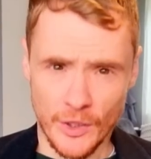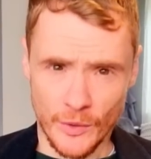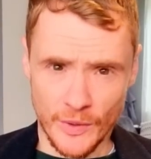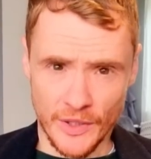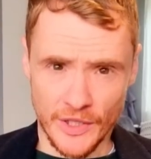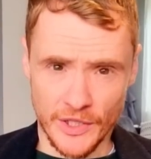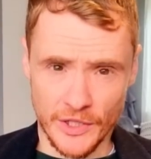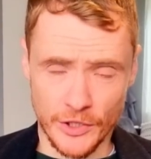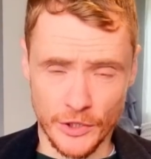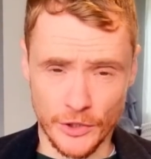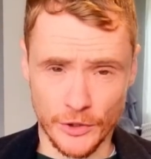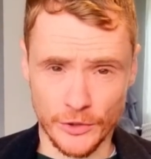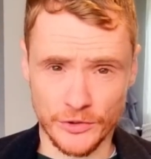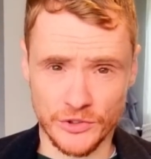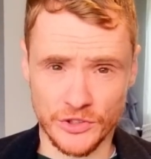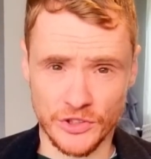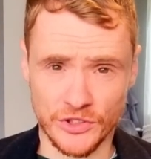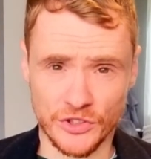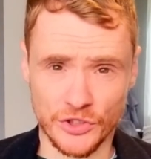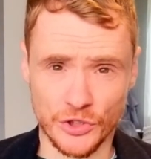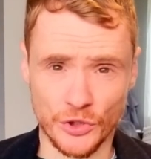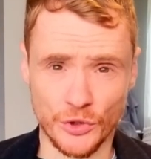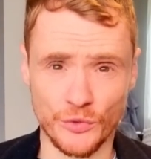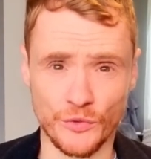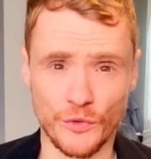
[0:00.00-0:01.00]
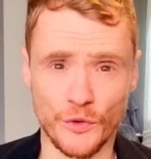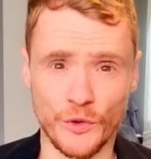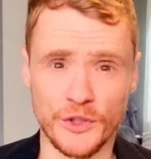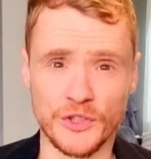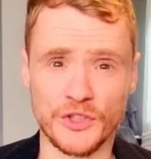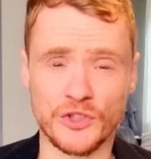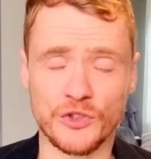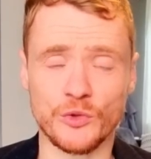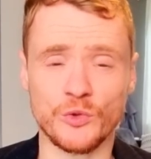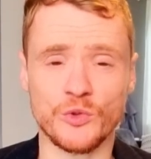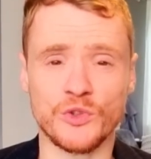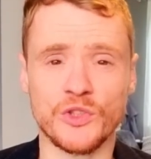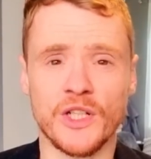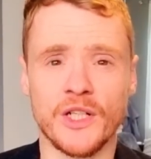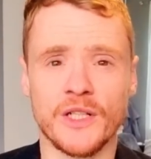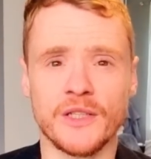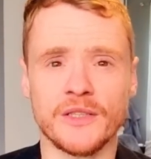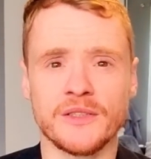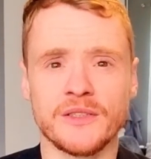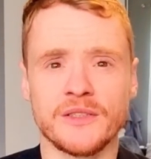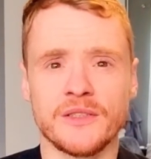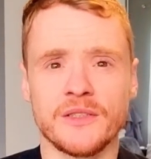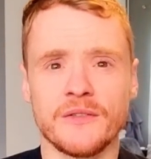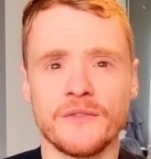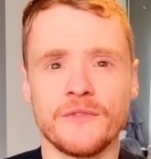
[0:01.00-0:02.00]
where users who voiced
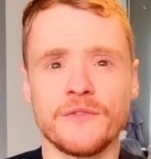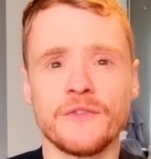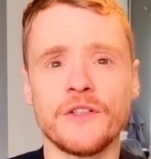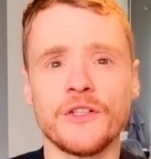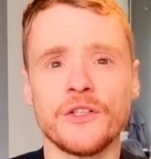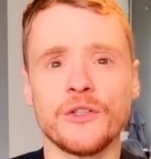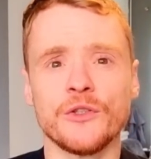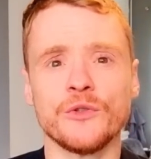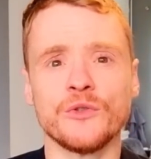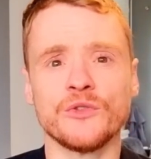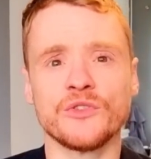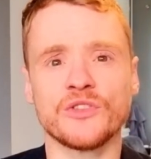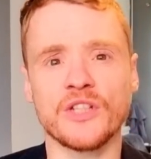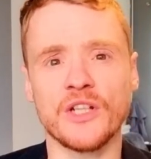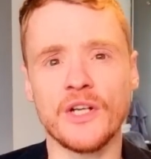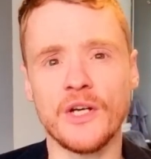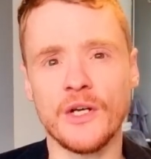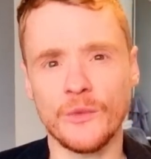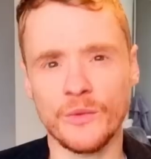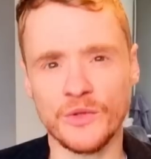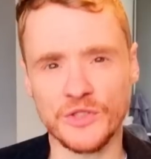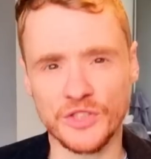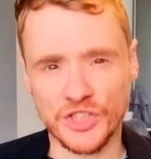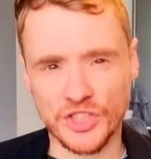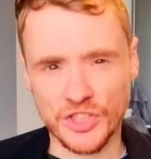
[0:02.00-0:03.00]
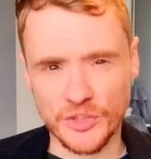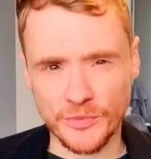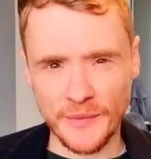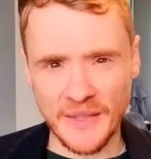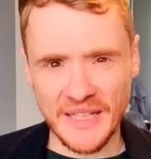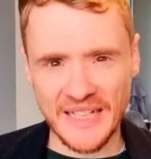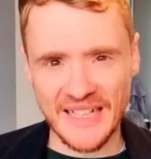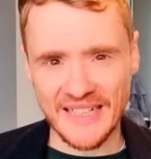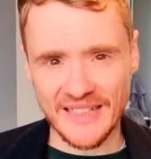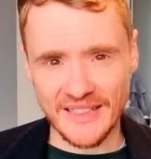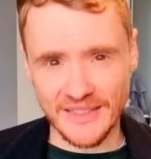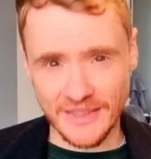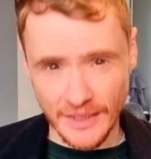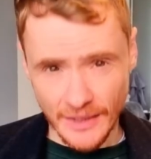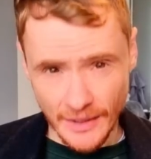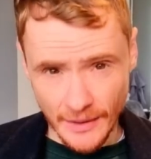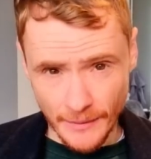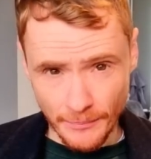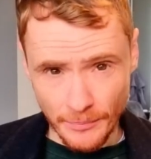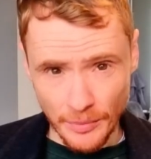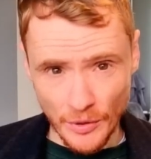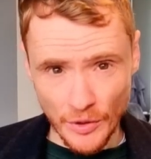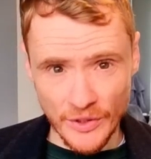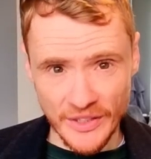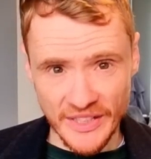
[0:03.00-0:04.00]
alternative views were smeared,
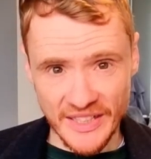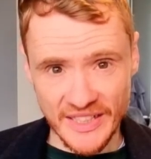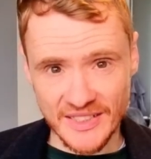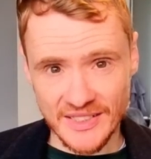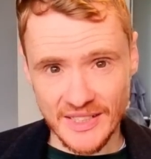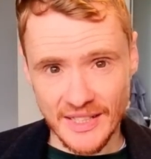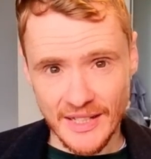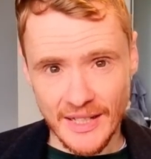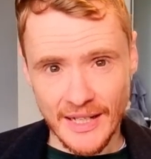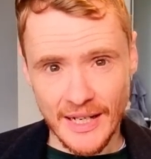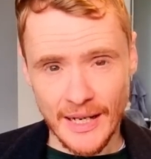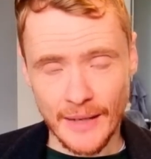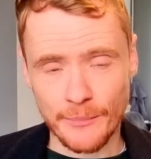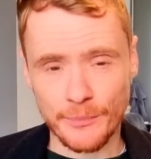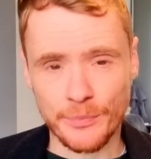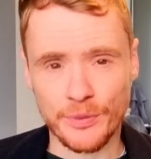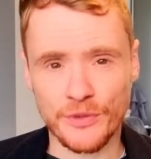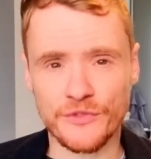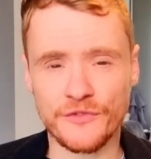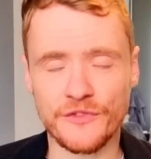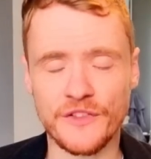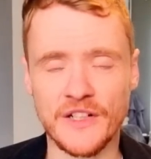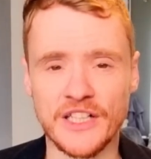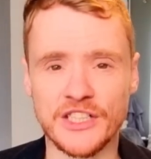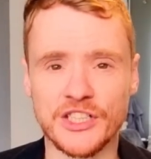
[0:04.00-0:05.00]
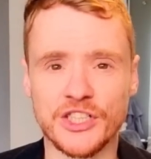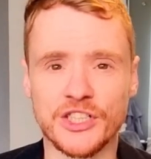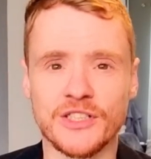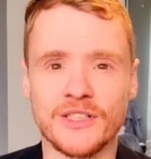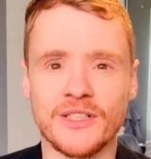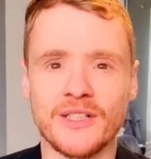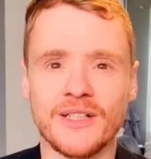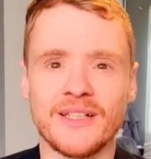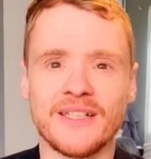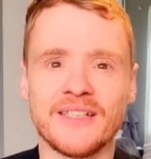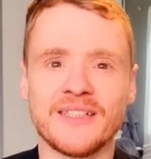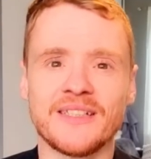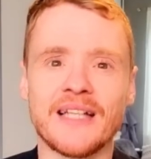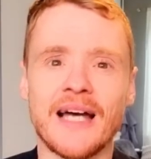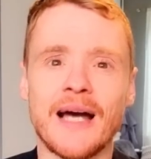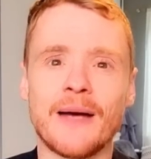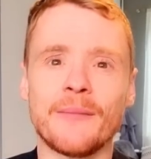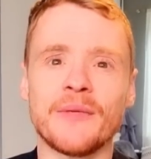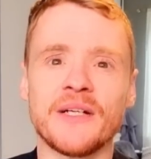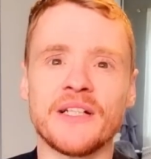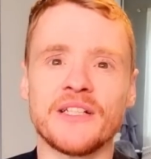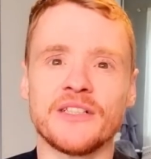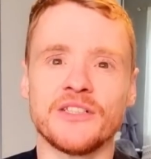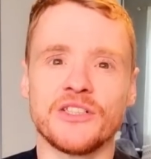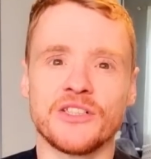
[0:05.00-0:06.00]
bullied and professionally
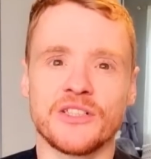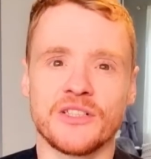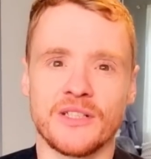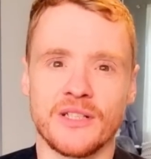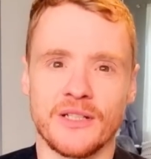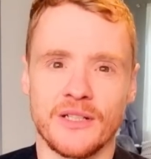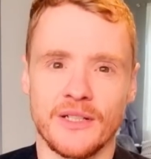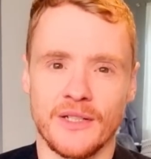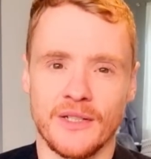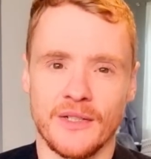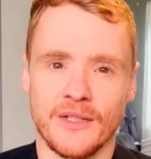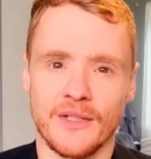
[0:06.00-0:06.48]
damaged.